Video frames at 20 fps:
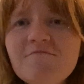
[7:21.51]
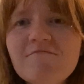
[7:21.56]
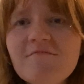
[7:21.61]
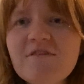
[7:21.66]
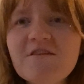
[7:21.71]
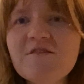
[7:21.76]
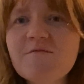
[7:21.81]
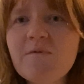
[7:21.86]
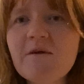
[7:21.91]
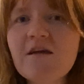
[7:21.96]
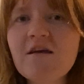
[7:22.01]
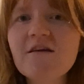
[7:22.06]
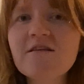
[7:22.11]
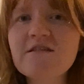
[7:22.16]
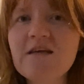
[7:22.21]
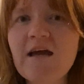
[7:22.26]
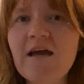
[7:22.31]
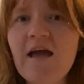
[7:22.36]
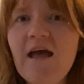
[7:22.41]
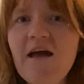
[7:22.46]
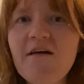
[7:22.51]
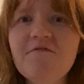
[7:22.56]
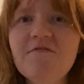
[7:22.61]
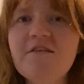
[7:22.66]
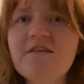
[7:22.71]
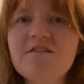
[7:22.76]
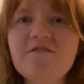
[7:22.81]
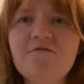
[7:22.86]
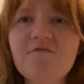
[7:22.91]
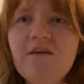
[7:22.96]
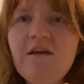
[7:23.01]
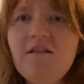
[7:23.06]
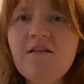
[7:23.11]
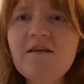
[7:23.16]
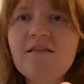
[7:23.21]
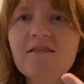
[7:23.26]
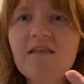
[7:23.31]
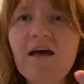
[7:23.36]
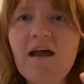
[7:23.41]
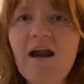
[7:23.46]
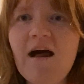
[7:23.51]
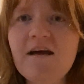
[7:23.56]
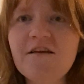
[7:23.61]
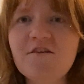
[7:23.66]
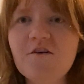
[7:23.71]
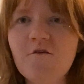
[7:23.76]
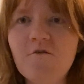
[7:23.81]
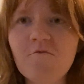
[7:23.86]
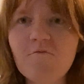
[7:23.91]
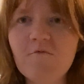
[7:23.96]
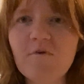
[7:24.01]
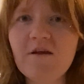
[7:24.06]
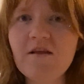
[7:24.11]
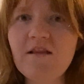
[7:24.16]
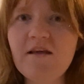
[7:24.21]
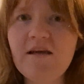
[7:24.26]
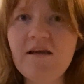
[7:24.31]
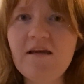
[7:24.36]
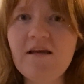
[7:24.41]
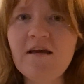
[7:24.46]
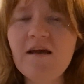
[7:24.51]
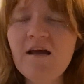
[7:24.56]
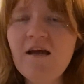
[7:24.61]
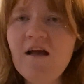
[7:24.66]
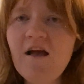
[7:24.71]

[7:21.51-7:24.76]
Just because I have this feeling that I don't really